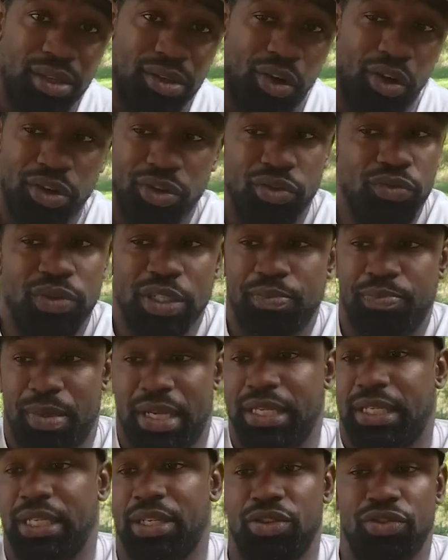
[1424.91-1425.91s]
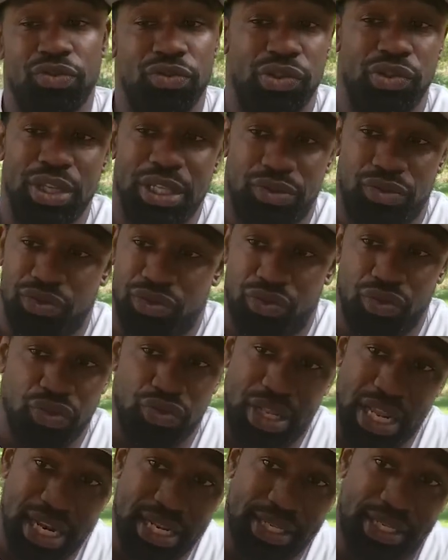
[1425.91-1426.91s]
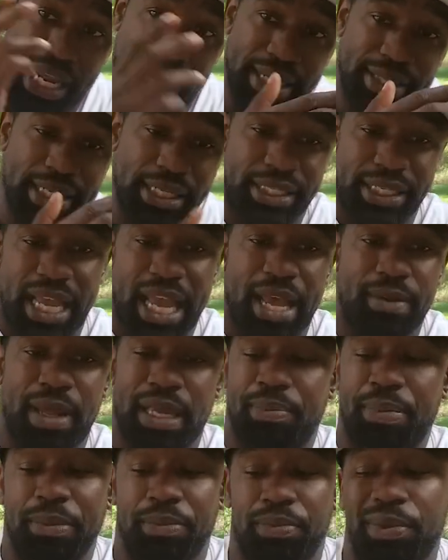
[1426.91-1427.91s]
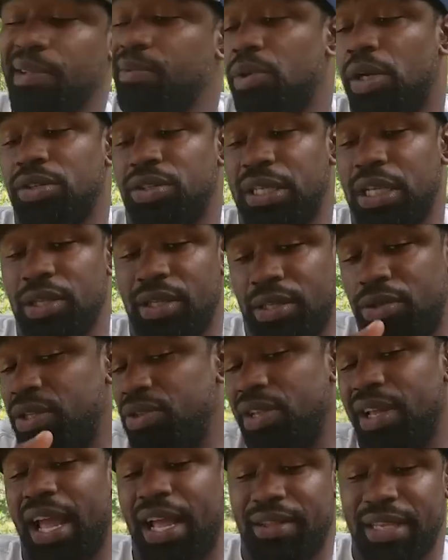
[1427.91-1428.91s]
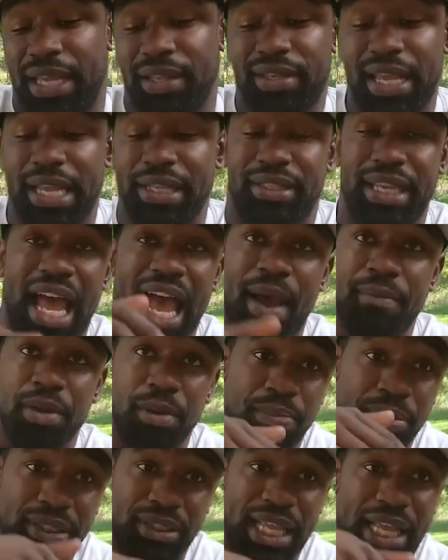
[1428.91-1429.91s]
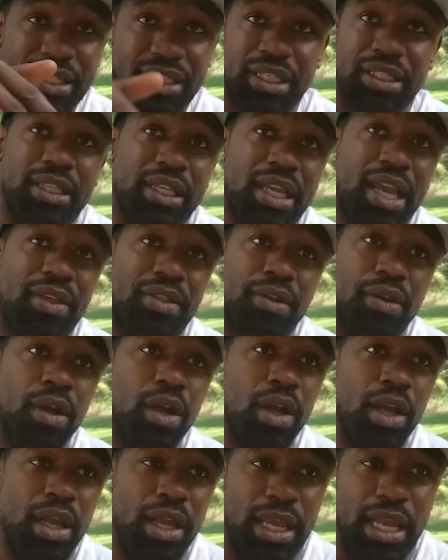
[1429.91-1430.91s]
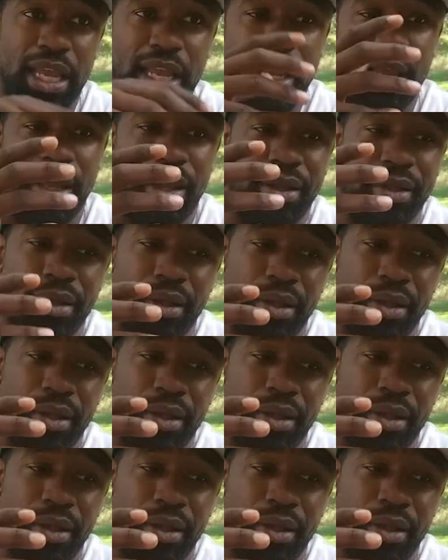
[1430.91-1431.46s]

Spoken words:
or you was busy, you didn't take the time. Like, you don't understand. You gotta take time to put that shit together. And